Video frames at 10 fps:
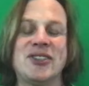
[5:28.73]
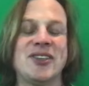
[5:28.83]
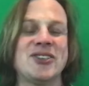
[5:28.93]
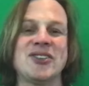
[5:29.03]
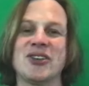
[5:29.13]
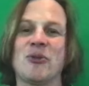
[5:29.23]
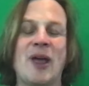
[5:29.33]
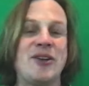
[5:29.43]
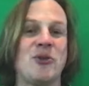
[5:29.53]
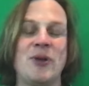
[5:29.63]
This is a
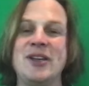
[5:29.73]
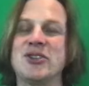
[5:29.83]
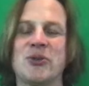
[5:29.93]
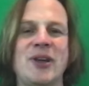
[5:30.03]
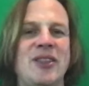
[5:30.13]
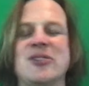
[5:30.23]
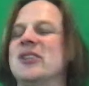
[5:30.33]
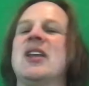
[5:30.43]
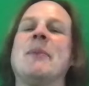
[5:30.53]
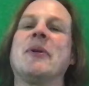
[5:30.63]
great green screen. There's a
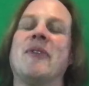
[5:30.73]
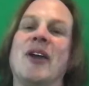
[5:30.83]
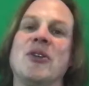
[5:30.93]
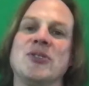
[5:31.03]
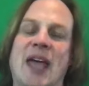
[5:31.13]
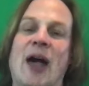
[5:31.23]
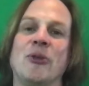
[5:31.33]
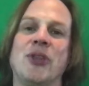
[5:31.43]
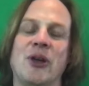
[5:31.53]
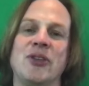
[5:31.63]
number of others
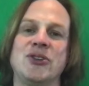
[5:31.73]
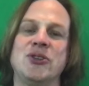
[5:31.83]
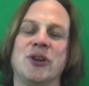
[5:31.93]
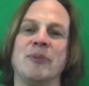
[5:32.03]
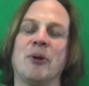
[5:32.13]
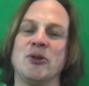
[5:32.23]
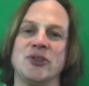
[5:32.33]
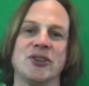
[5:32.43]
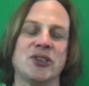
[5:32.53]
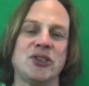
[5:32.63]
out there that you could
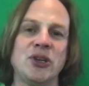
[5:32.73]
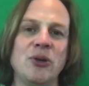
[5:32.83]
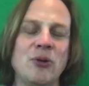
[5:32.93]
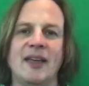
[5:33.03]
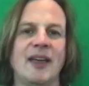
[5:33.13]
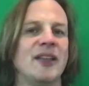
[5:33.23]
purchase too.